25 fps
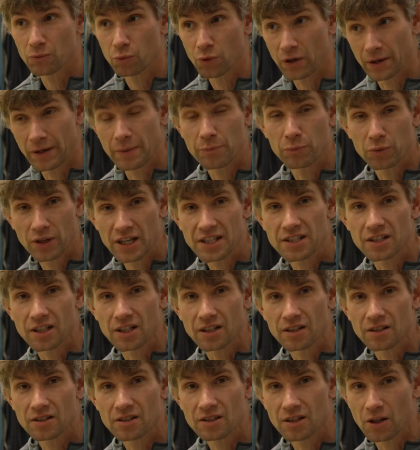we're in
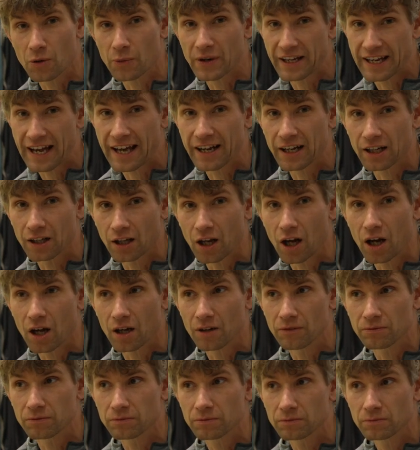Britain, so we get a lot
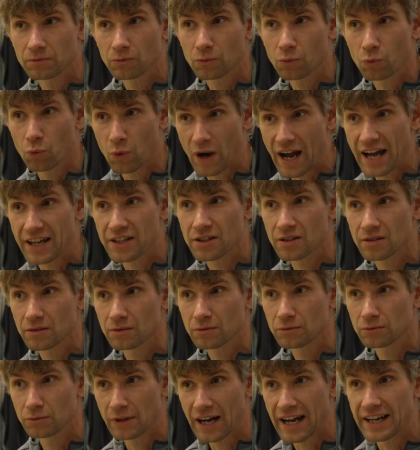of wet,
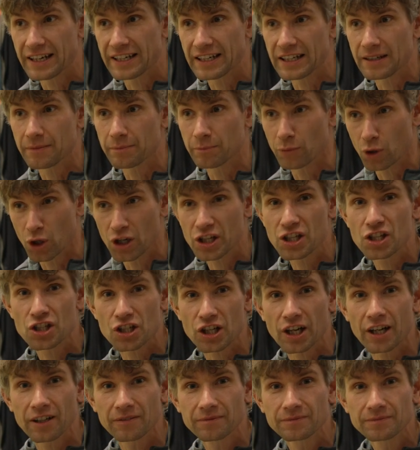rainy
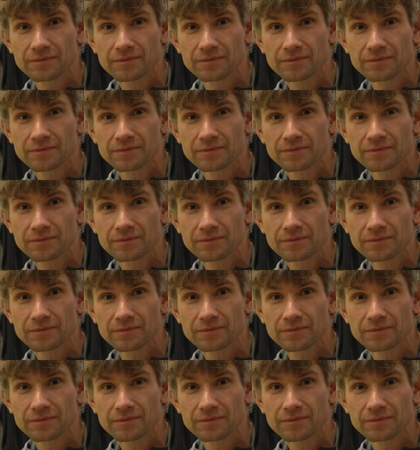moisture.